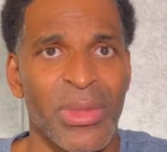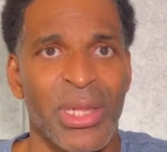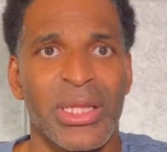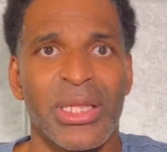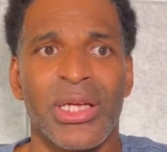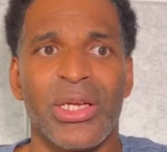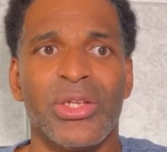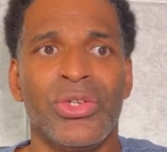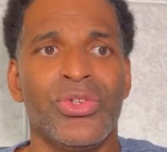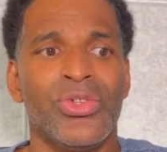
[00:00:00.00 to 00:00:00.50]

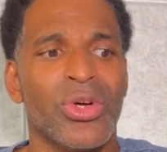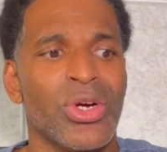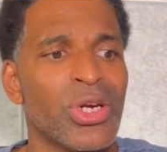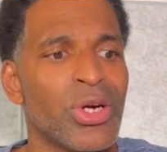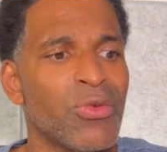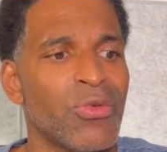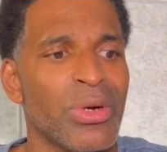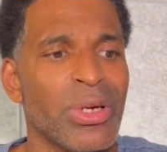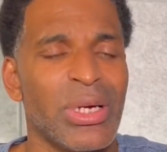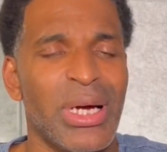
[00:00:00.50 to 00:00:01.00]
You're not
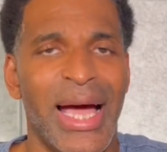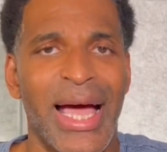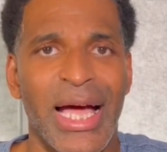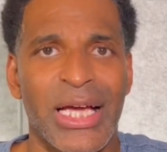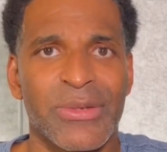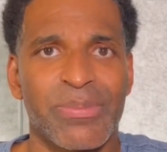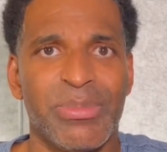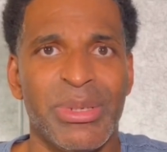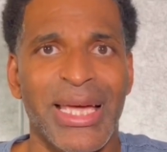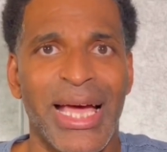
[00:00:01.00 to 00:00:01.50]
gonna
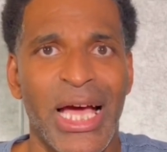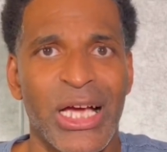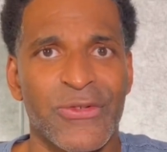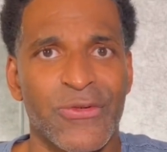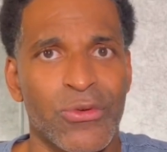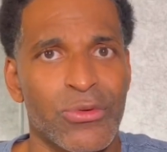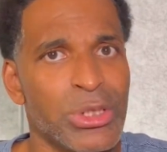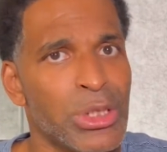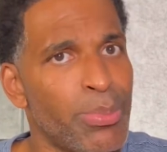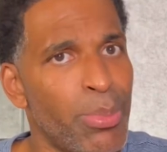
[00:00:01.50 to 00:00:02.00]
be asked
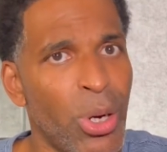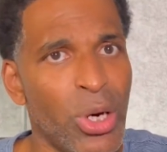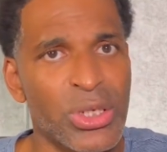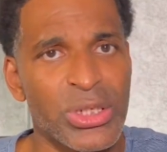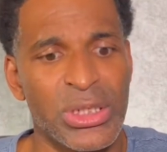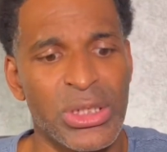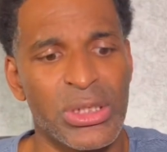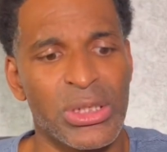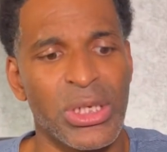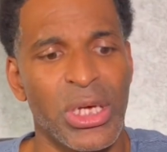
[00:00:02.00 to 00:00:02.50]
for
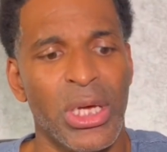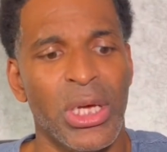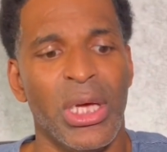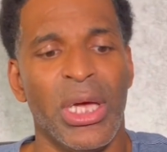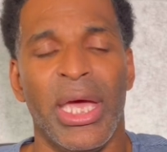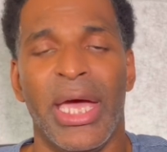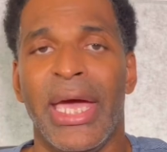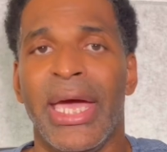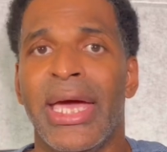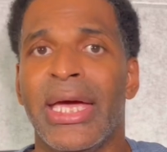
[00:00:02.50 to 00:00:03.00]
deposits,
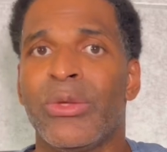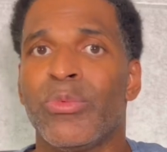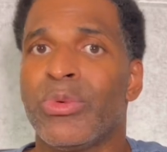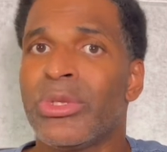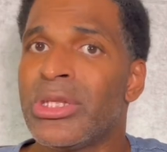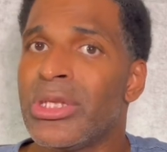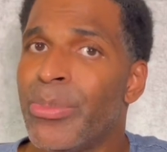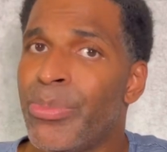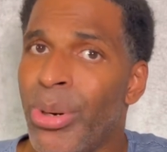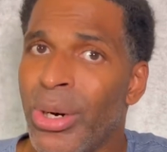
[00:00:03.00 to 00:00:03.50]
and
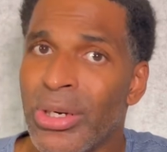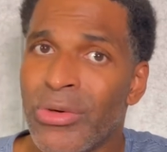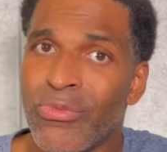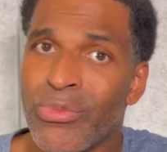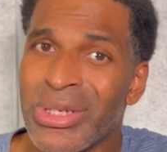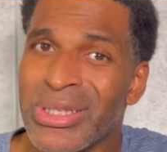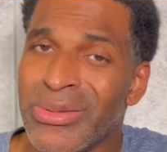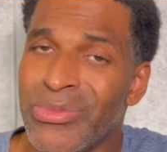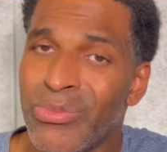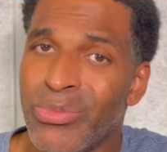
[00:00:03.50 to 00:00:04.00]
with
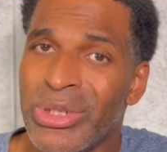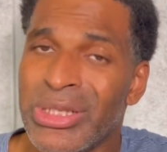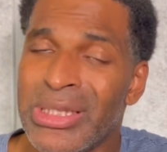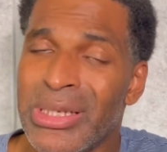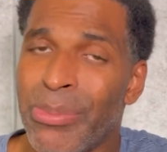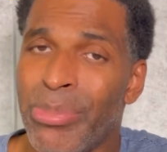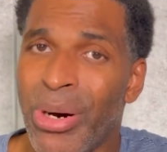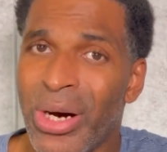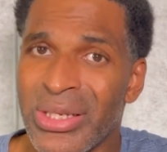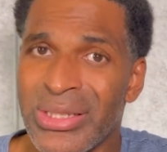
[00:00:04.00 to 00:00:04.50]

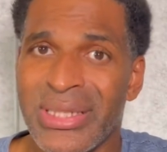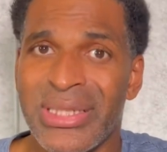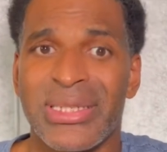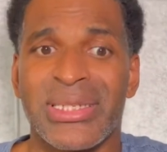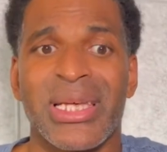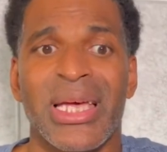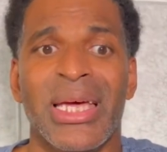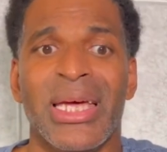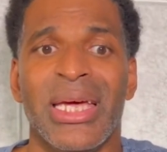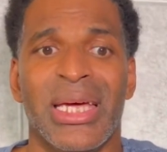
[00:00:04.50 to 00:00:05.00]
deposits,